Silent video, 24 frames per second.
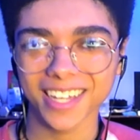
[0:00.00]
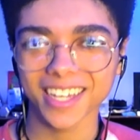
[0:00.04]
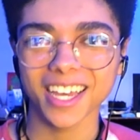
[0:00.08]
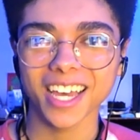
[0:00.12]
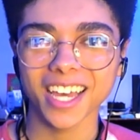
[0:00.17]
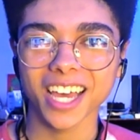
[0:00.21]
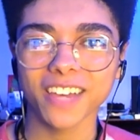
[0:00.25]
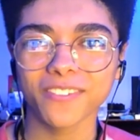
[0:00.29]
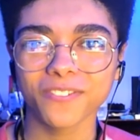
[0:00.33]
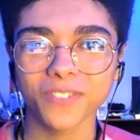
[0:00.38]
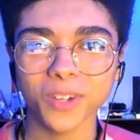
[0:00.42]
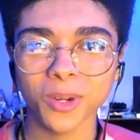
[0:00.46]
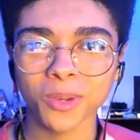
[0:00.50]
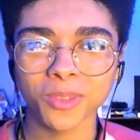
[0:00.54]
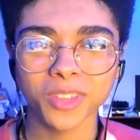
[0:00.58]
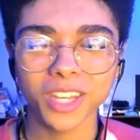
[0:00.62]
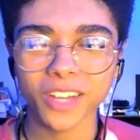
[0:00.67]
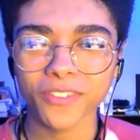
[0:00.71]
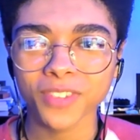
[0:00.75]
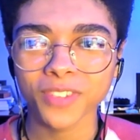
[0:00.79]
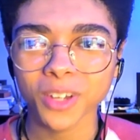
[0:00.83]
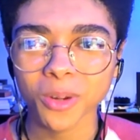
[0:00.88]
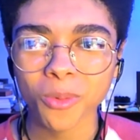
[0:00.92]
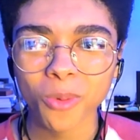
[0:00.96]
If
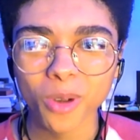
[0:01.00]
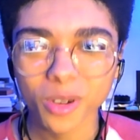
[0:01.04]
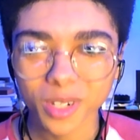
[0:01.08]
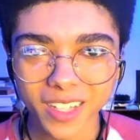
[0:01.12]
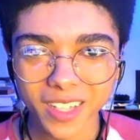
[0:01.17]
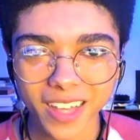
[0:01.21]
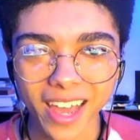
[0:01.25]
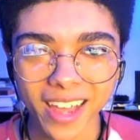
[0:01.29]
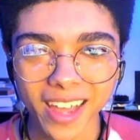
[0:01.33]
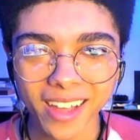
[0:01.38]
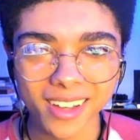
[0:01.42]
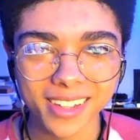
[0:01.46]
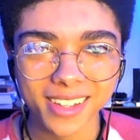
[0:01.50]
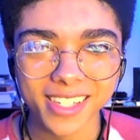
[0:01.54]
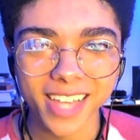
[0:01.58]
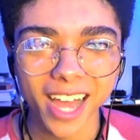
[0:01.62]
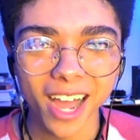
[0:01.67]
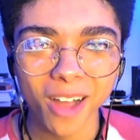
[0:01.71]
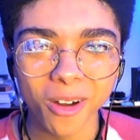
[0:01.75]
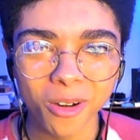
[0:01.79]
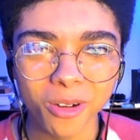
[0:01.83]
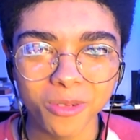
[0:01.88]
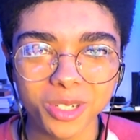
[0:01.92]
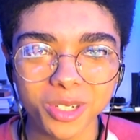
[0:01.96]
there weren't chaos,
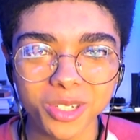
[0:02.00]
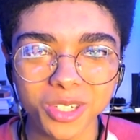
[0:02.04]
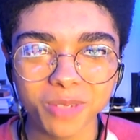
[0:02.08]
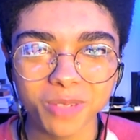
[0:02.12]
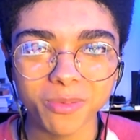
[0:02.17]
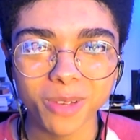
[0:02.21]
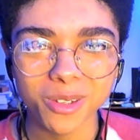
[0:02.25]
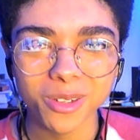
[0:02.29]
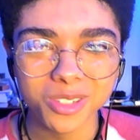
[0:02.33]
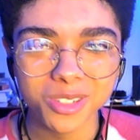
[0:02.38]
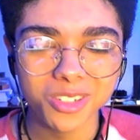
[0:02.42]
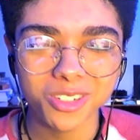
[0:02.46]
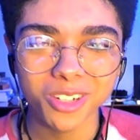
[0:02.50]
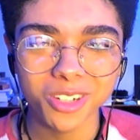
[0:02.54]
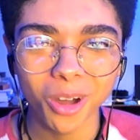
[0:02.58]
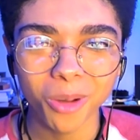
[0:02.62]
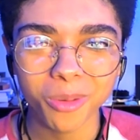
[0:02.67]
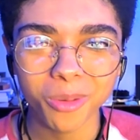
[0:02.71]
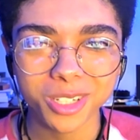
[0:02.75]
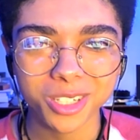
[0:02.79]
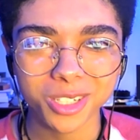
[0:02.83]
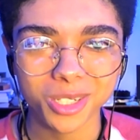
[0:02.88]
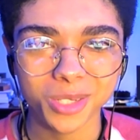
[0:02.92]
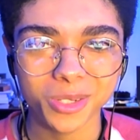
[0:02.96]
how are we supposed to know
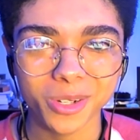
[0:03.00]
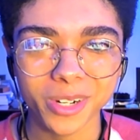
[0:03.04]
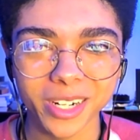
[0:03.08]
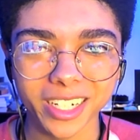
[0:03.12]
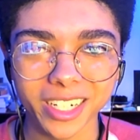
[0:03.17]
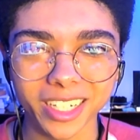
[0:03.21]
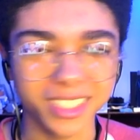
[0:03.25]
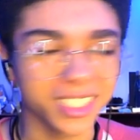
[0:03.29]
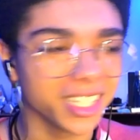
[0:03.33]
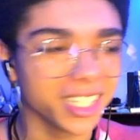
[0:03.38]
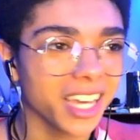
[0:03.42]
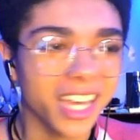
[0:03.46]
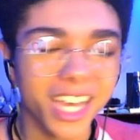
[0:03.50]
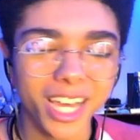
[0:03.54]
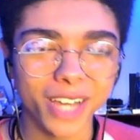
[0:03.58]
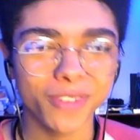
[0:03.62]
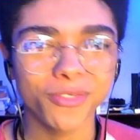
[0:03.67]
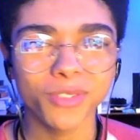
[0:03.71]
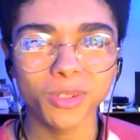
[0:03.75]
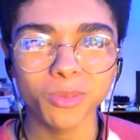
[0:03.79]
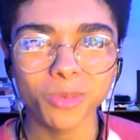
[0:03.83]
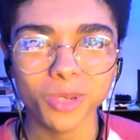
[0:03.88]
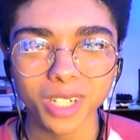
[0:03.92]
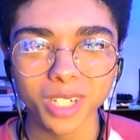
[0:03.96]
what's great? If we
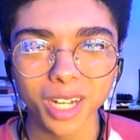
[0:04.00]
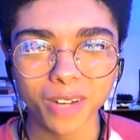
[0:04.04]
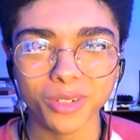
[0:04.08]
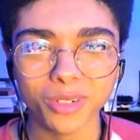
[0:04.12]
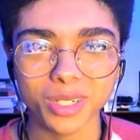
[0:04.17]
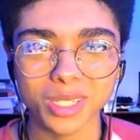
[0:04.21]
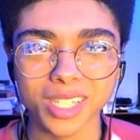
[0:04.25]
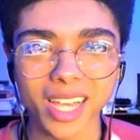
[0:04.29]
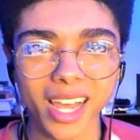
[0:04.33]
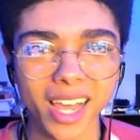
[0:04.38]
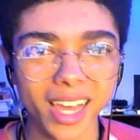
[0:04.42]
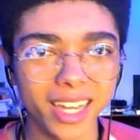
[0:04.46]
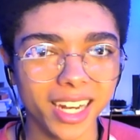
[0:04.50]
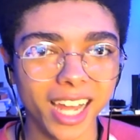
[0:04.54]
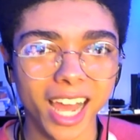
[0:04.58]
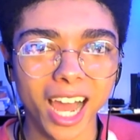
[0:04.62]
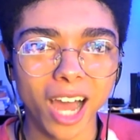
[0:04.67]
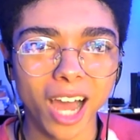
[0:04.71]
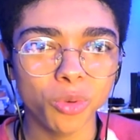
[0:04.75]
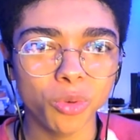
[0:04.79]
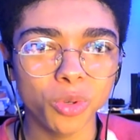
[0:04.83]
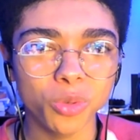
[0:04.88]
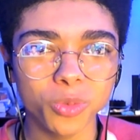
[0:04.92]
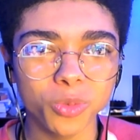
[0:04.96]
were never sad, how
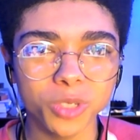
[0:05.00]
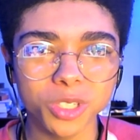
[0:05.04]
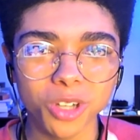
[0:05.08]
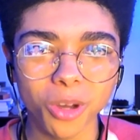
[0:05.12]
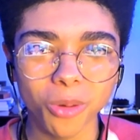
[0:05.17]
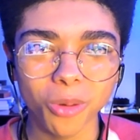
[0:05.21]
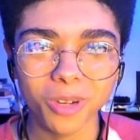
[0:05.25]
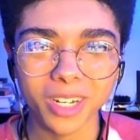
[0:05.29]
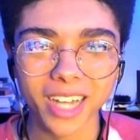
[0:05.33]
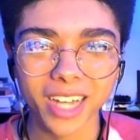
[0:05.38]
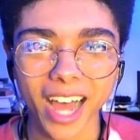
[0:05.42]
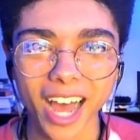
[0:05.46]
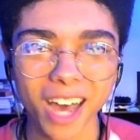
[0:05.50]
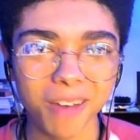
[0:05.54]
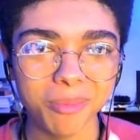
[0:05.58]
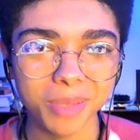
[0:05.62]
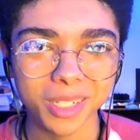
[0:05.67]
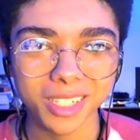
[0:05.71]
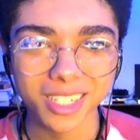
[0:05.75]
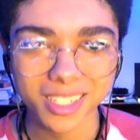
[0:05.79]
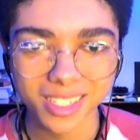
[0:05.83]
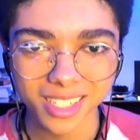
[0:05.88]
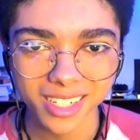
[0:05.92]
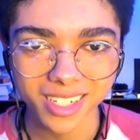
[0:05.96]
would we know what
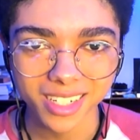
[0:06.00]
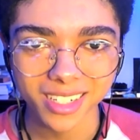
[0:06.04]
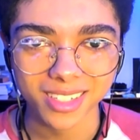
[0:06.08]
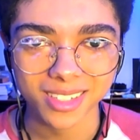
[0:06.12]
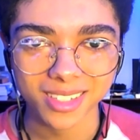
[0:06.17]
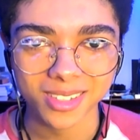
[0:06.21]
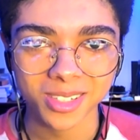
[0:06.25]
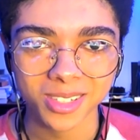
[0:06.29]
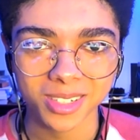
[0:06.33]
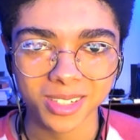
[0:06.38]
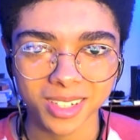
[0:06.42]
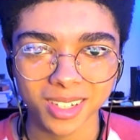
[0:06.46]
happiness is?